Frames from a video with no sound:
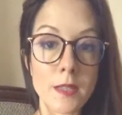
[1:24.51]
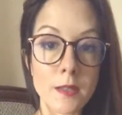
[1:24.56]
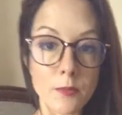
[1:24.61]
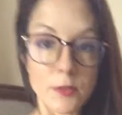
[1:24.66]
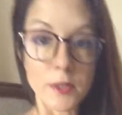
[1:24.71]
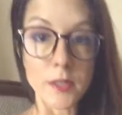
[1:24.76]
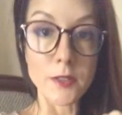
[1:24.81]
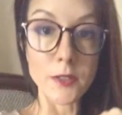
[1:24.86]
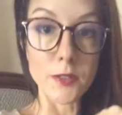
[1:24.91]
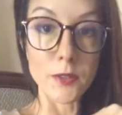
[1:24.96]
that
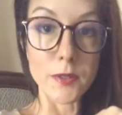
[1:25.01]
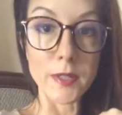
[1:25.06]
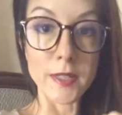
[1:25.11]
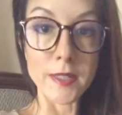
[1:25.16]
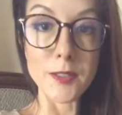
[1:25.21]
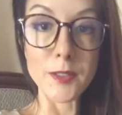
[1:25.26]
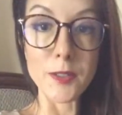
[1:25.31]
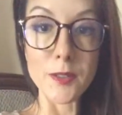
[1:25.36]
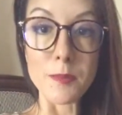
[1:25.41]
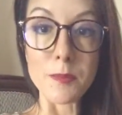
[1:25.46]
brings you
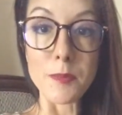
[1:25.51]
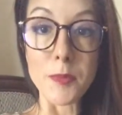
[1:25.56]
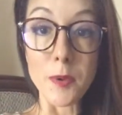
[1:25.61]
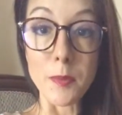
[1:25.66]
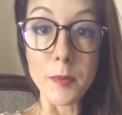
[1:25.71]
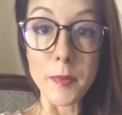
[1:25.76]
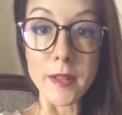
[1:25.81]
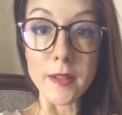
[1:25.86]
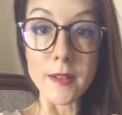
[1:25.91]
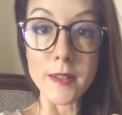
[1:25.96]
into the
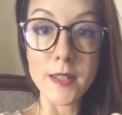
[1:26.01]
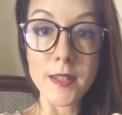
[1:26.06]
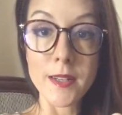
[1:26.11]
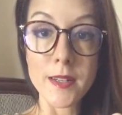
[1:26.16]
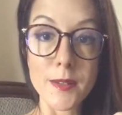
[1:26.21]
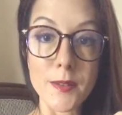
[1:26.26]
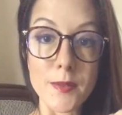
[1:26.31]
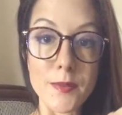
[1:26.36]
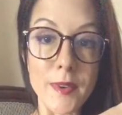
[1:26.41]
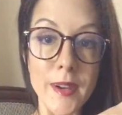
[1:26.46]
moment,
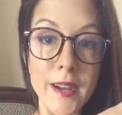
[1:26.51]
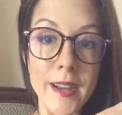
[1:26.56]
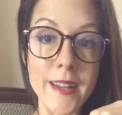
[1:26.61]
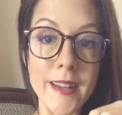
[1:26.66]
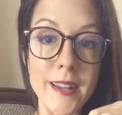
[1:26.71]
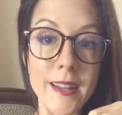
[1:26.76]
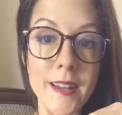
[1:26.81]
right?